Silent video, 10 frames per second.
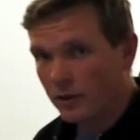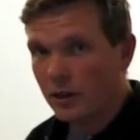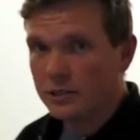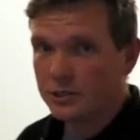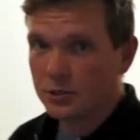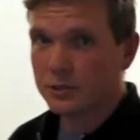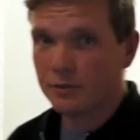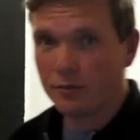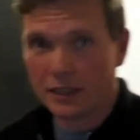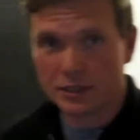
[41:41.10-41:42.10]
light source, of
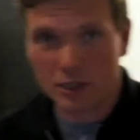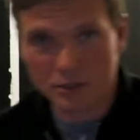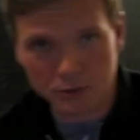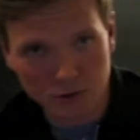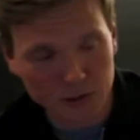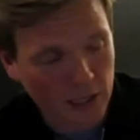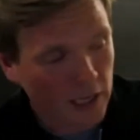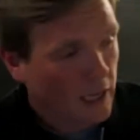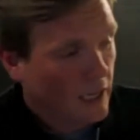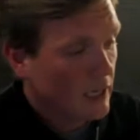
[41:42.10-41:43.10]
a flashlight source,
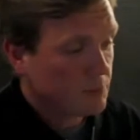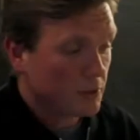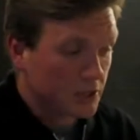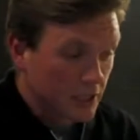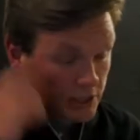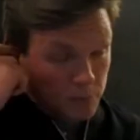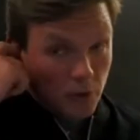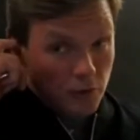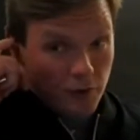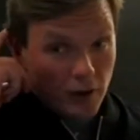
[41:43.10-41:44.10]
is by changing the
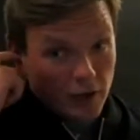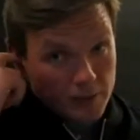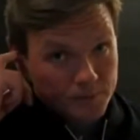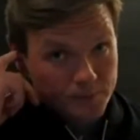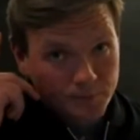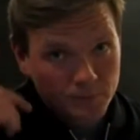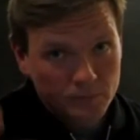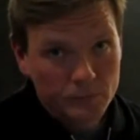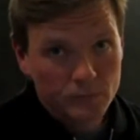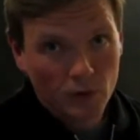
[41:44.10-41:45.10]
modifier.
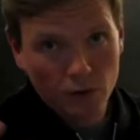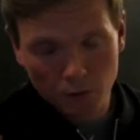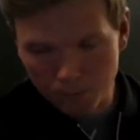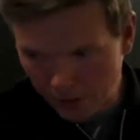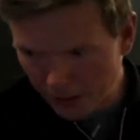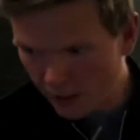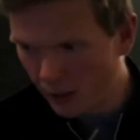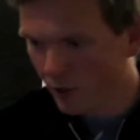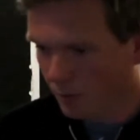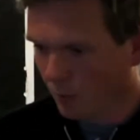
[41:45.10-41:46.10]
The bigger the